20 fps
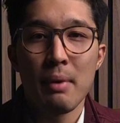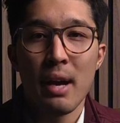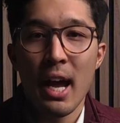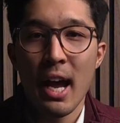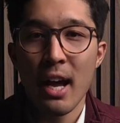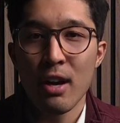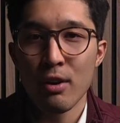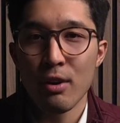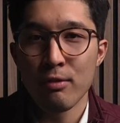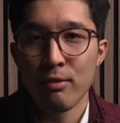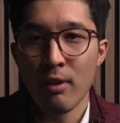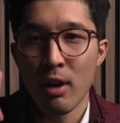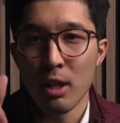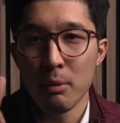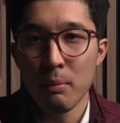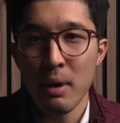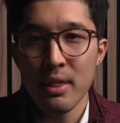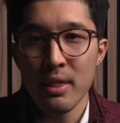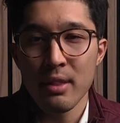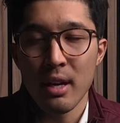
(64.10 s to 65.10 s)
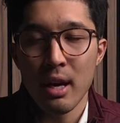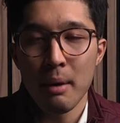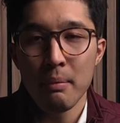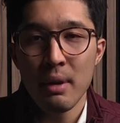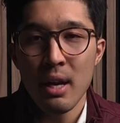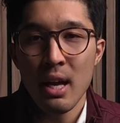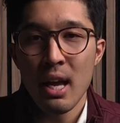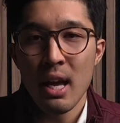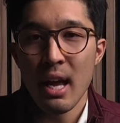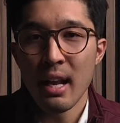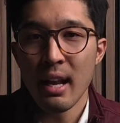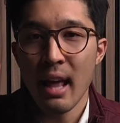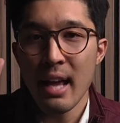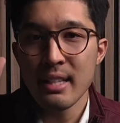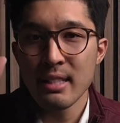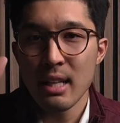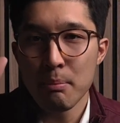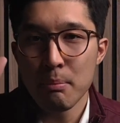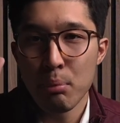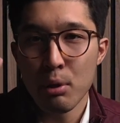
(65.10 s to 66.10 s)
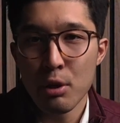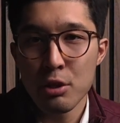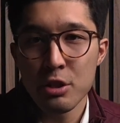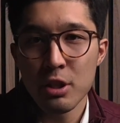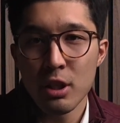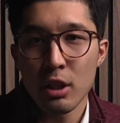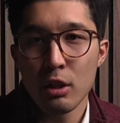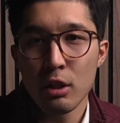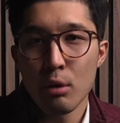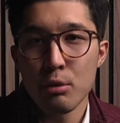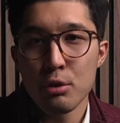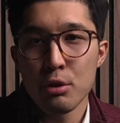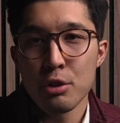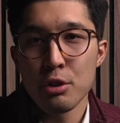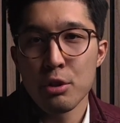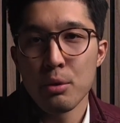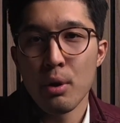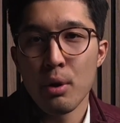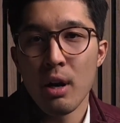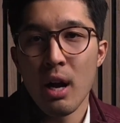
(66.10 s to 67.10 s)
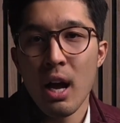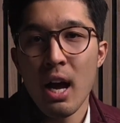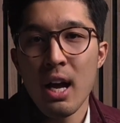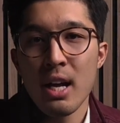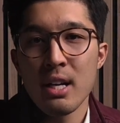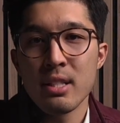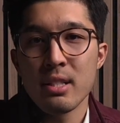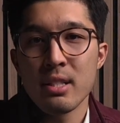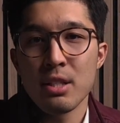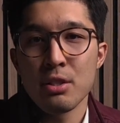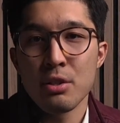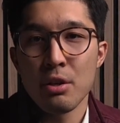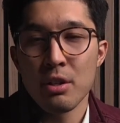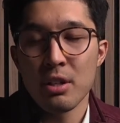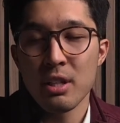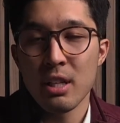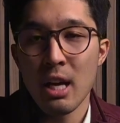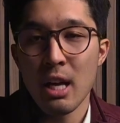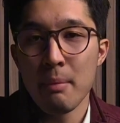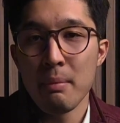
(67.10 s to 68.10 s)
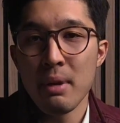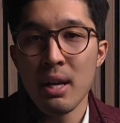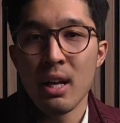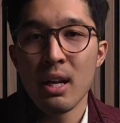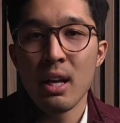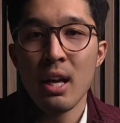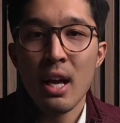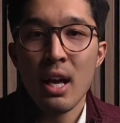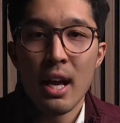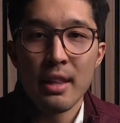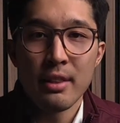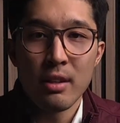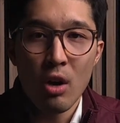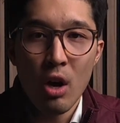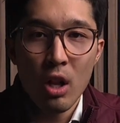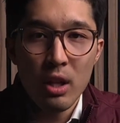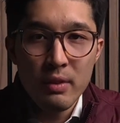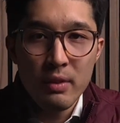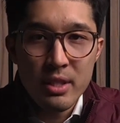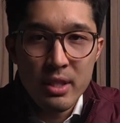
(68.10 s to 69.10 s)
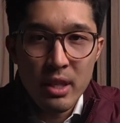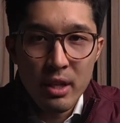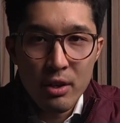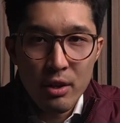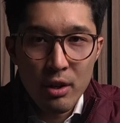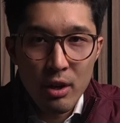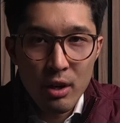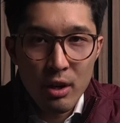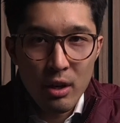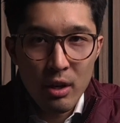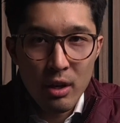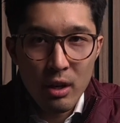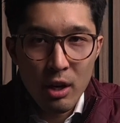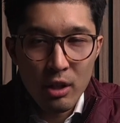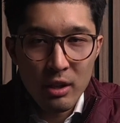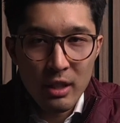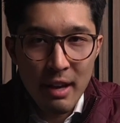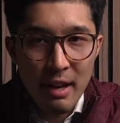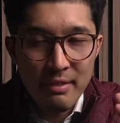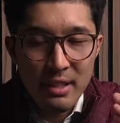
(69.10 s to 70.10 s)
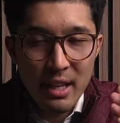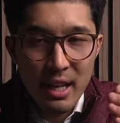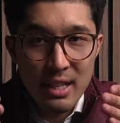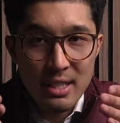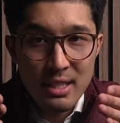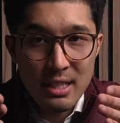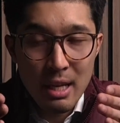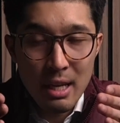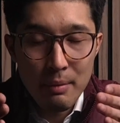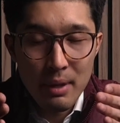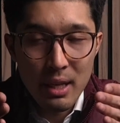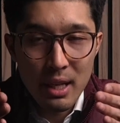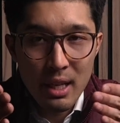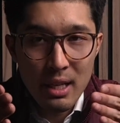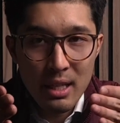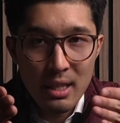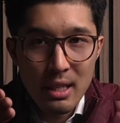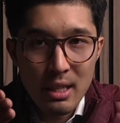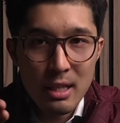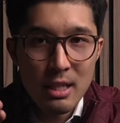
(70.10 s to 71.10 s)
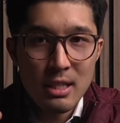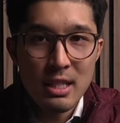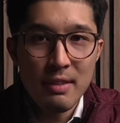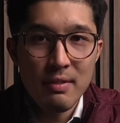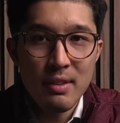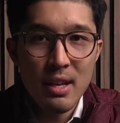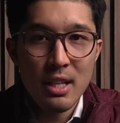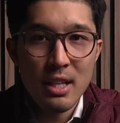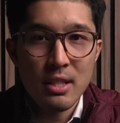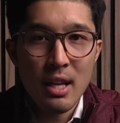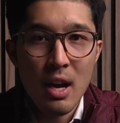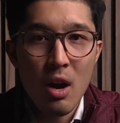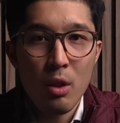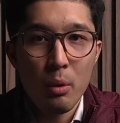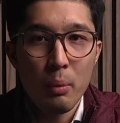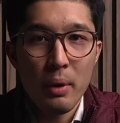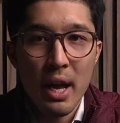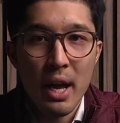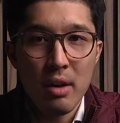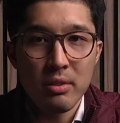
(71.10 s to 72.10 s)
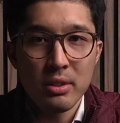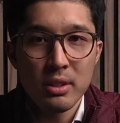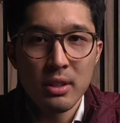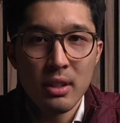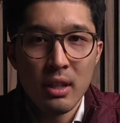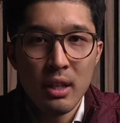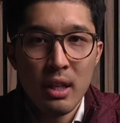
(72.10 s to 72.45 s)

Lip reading: I had her follow my thumb. And as I pushed in closer to her eyes, they started to come in. And then all of a sudden, her left eye is coming in, and then it deviates all the way out.